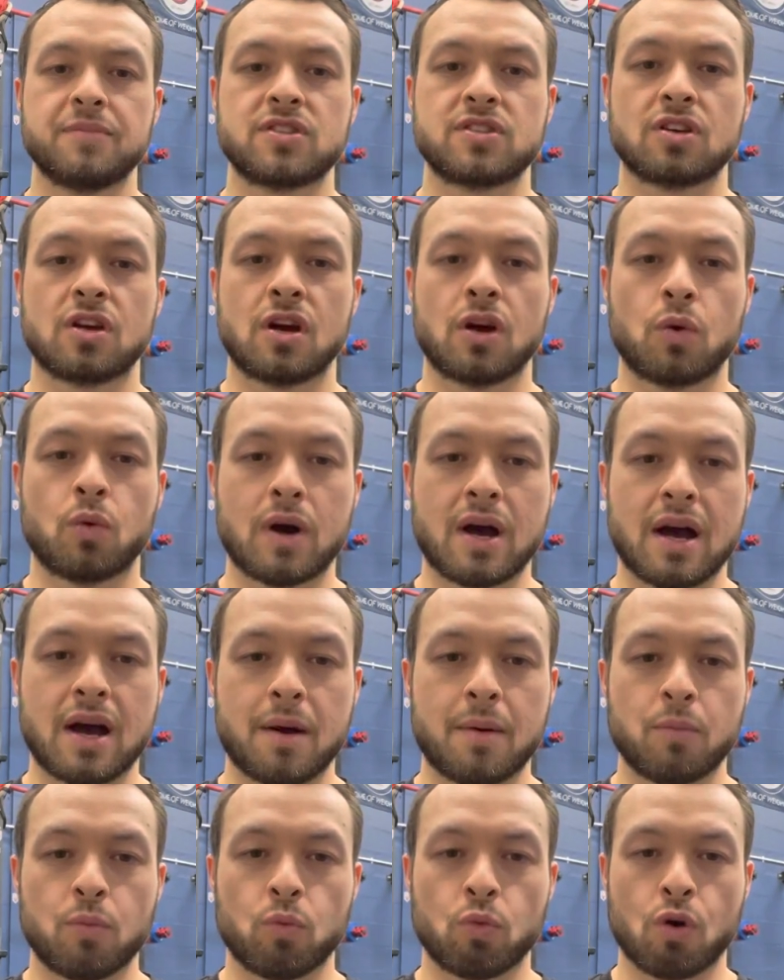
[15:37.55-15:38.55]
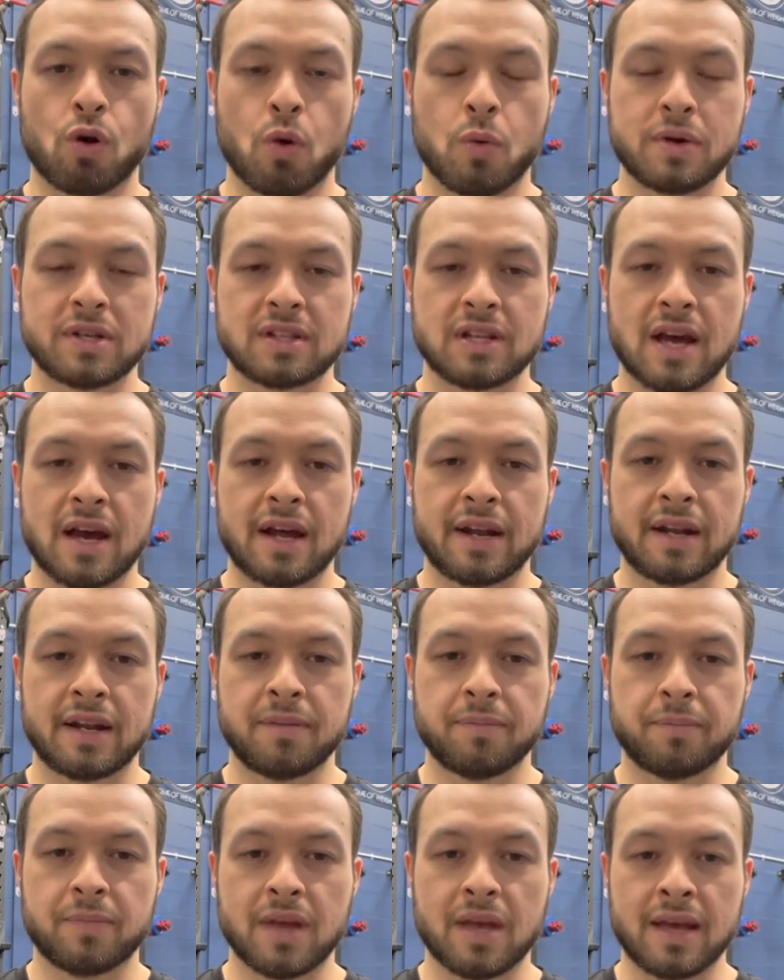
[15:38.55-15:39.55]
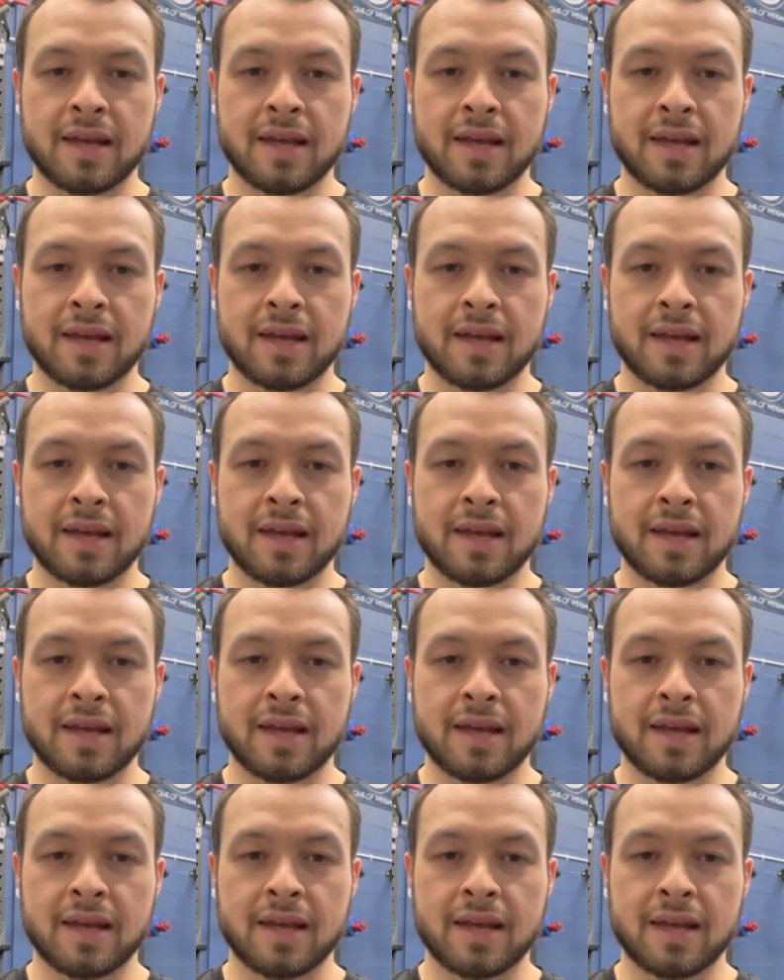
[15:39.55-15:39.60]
So we're always learning.